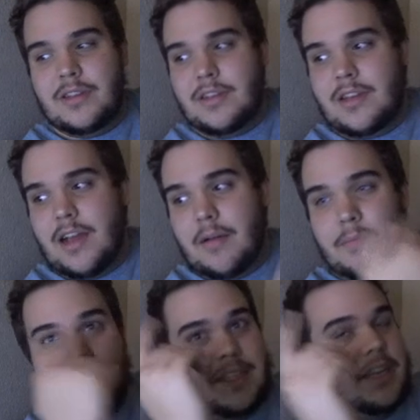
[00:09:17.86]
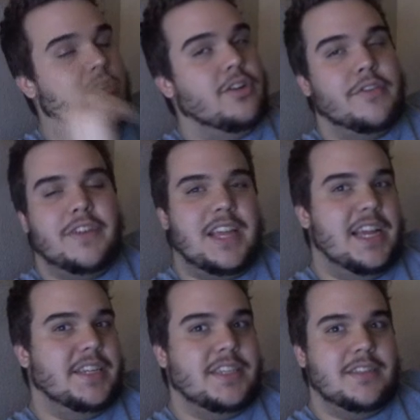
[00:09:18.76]
I'm about to get a
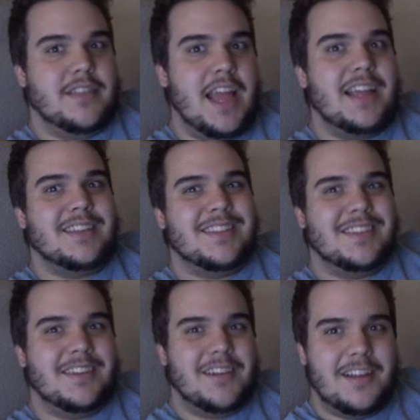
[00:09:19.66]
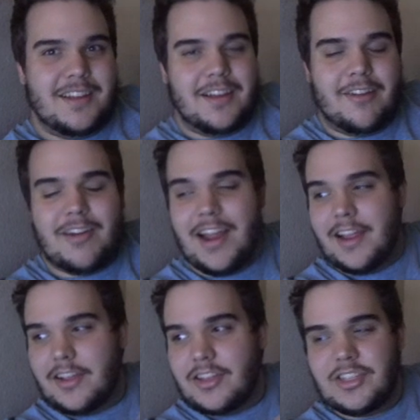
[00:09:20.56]
notification. Thanks. Alright,
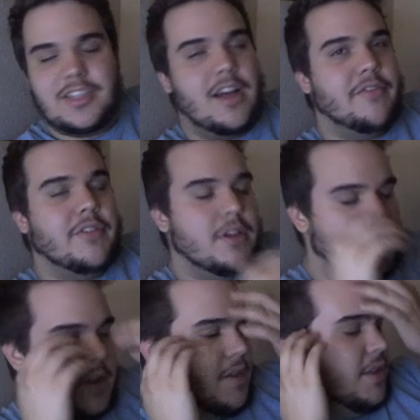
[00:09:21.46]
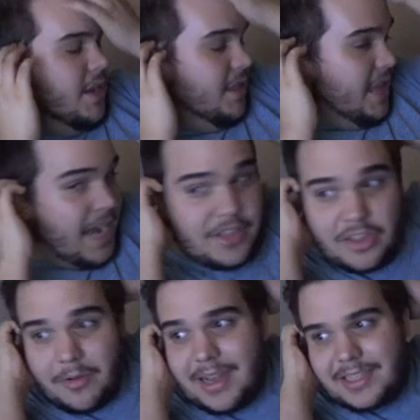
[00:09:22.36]
good stuff. They got
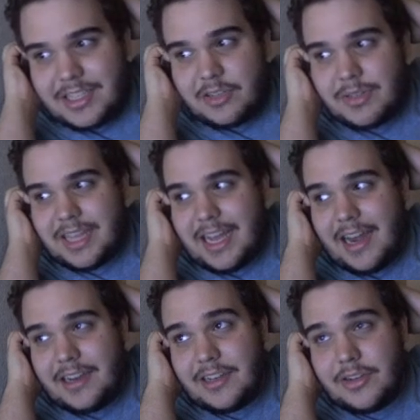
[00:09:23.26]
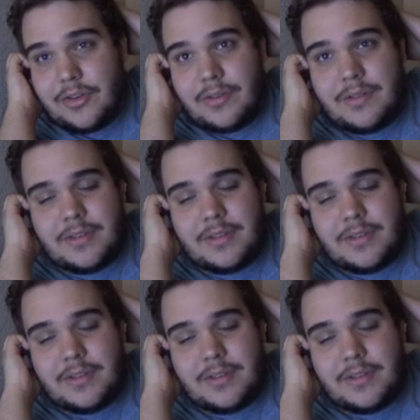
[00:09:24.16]
their ways to do what they gotta do.